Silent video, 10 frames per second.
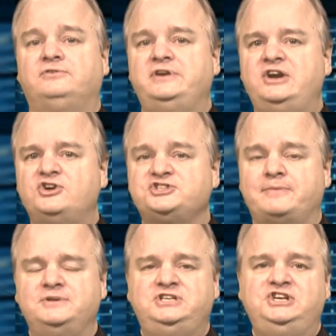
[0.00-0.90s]
for years
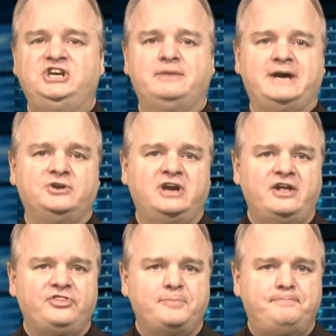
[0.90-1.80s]
I've been teaching about the